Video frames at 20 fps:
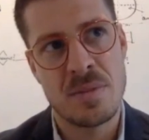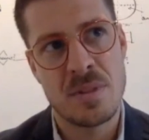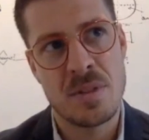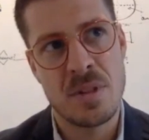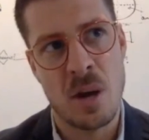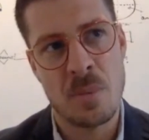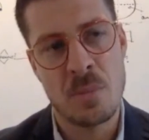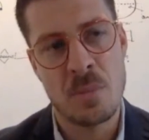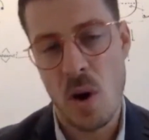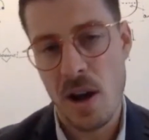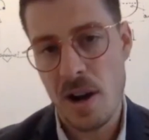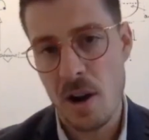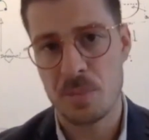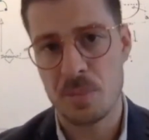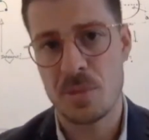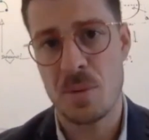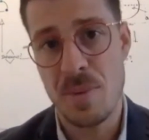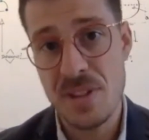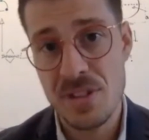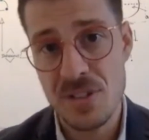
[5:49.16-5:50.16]
I'm quite
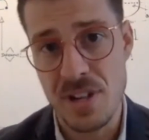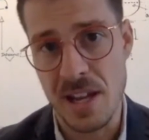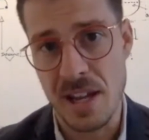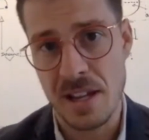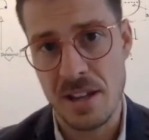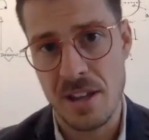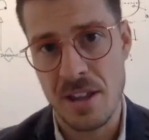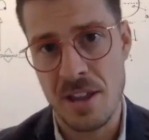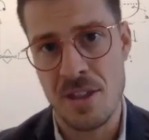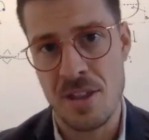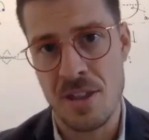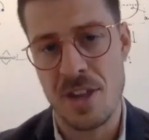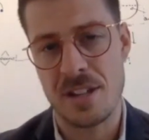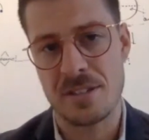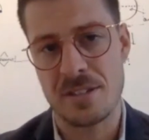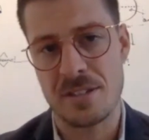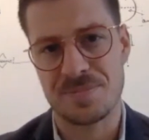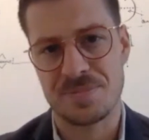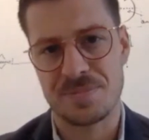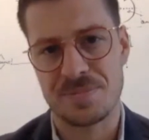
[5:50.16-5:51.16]
optimistic
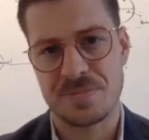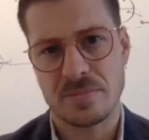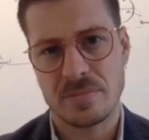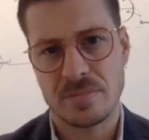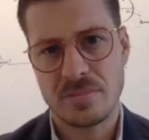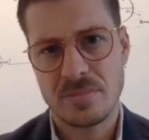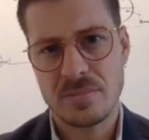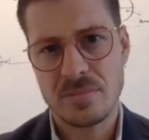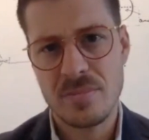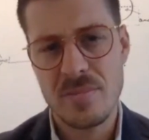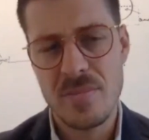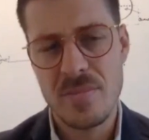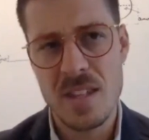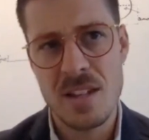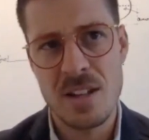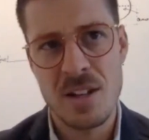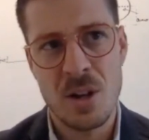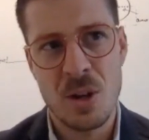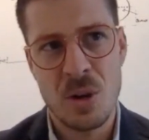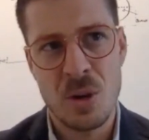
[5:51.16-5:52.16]
that
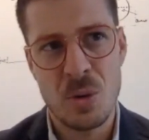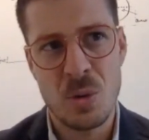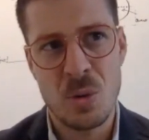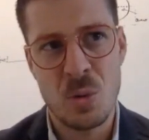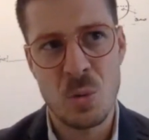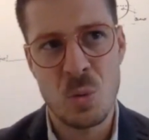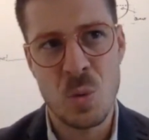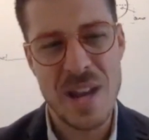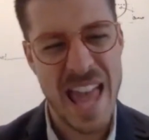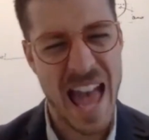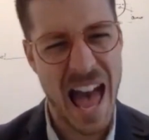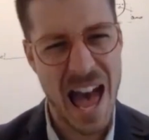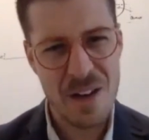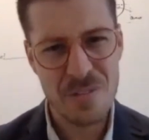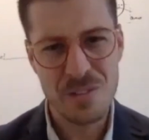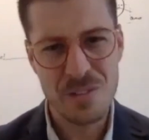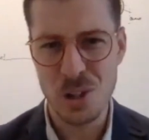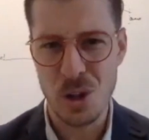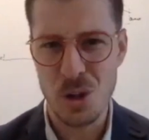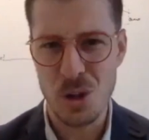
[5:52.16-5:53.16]
we have
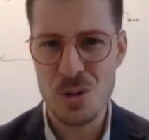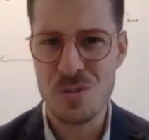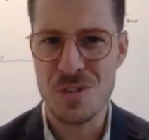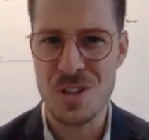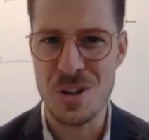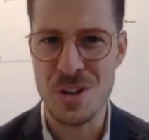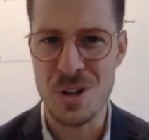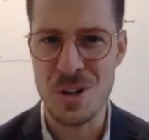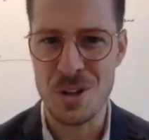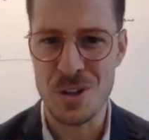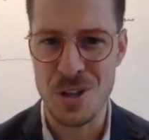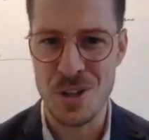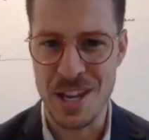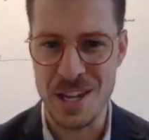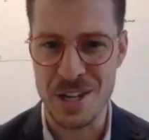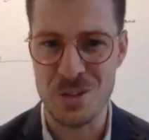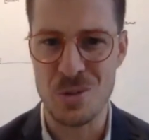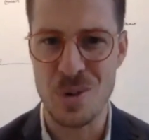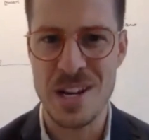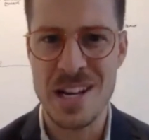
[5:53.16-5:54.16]
a lot of the
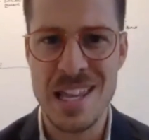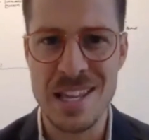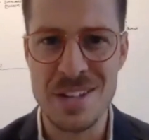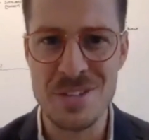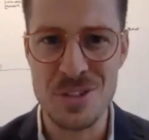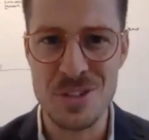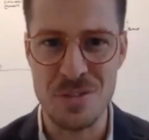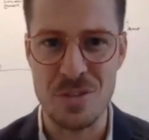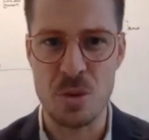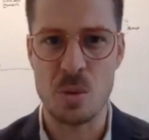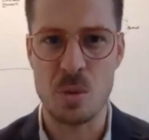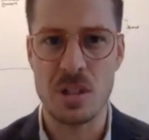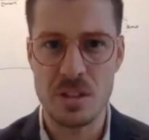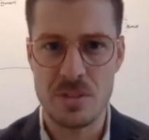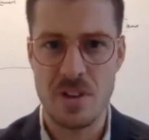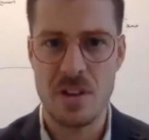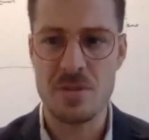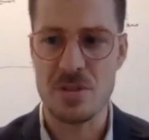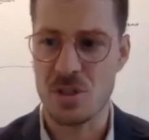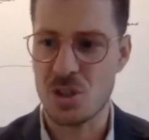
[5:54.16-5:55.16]
ingredients, if you will. If
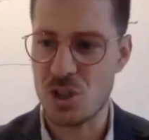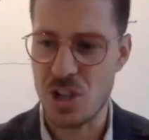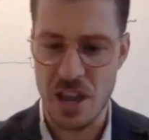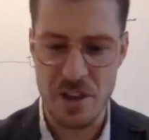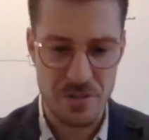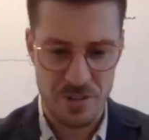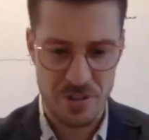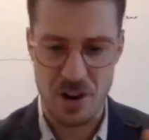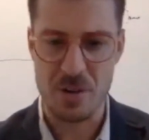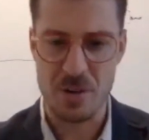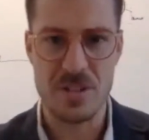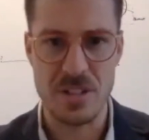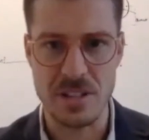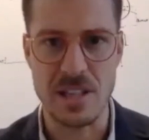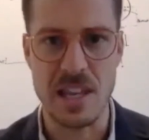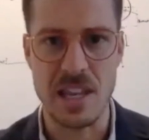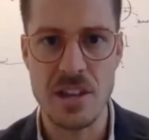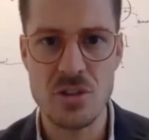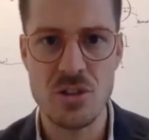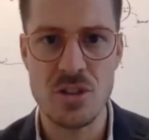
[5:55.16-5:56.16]
I was a chef and I was in the
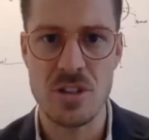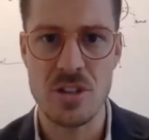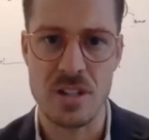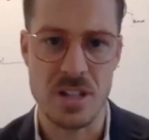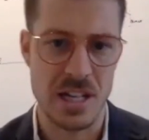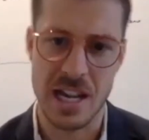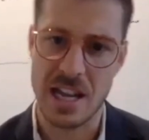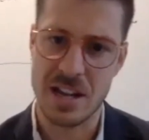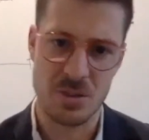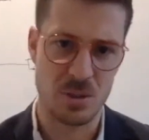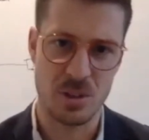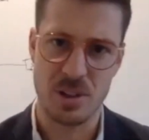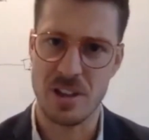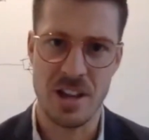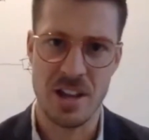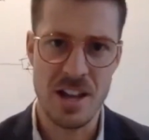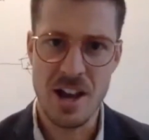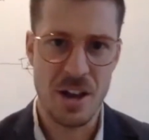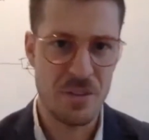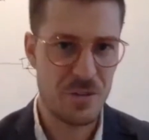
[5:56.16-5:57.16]
kitchen and I had
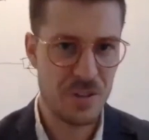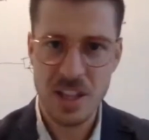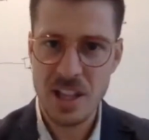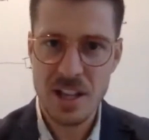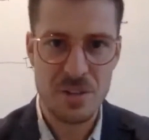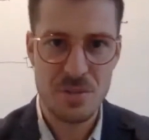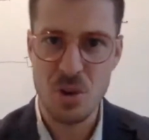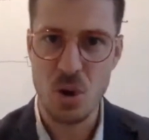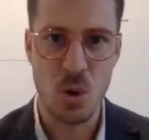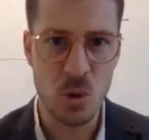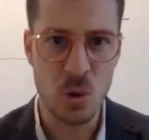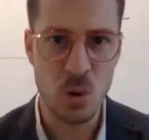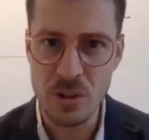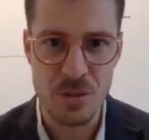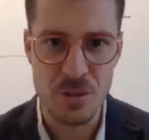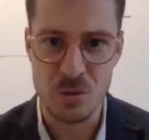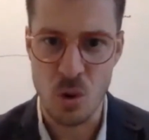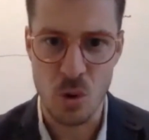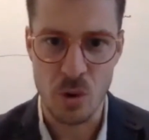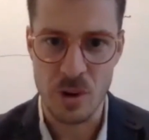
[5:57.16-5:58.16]
I feel like I've got all of
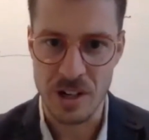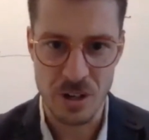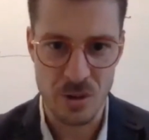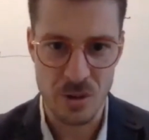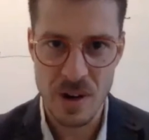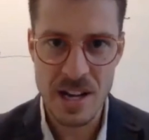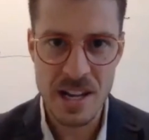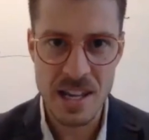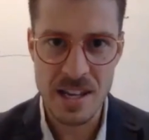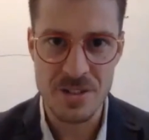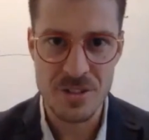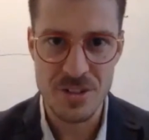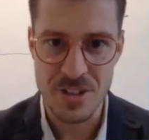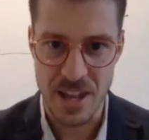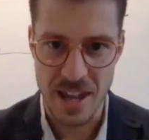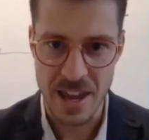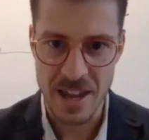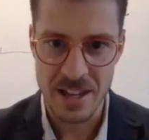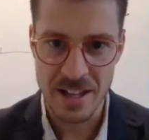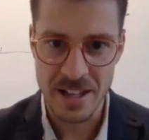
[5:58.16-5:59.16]
the raw ingredients
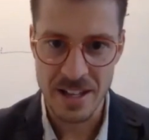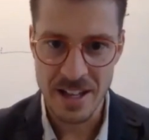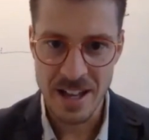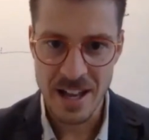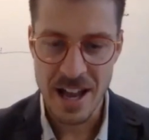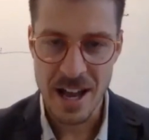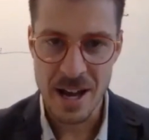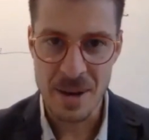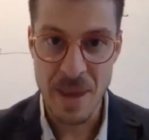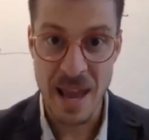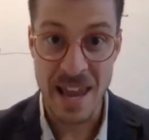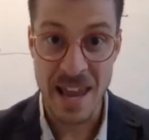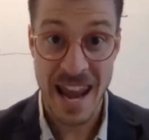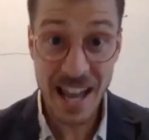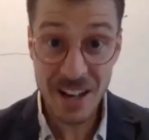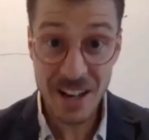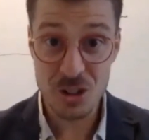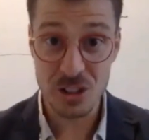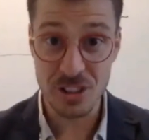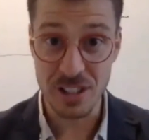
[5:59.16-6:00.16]
there. And
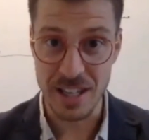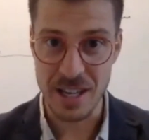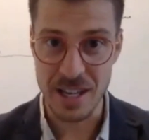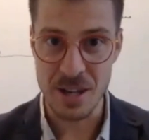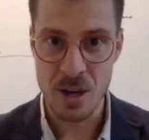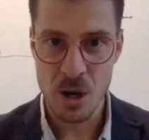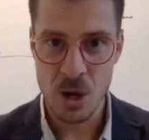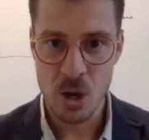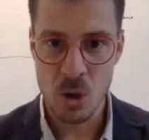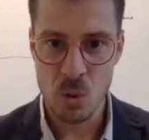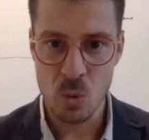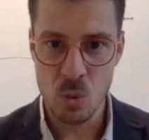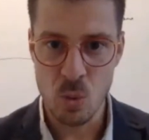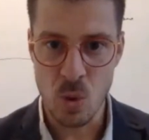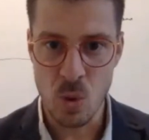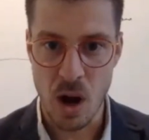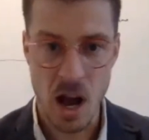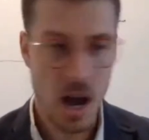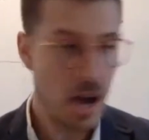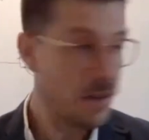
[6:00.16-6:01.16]
actually,
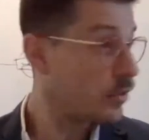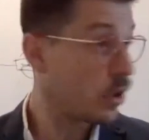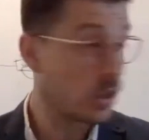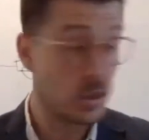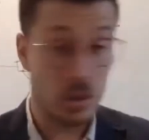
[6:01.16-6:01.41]
I've got a